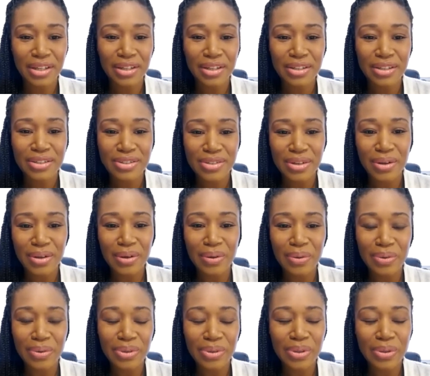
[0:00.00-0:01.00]
So
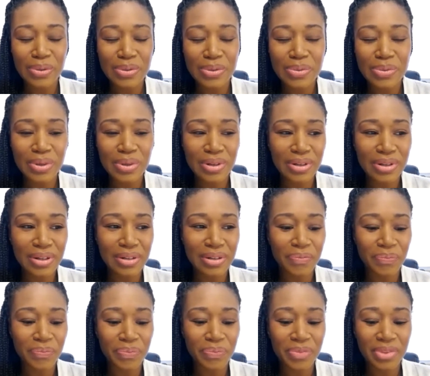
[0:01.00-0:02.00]
those were
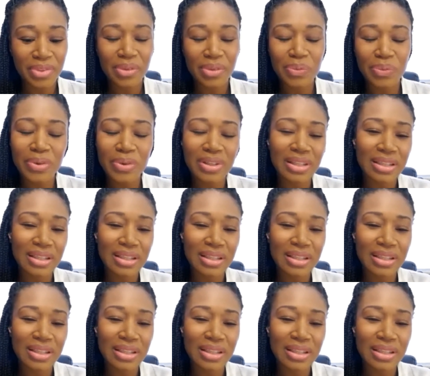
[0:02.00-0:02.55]
really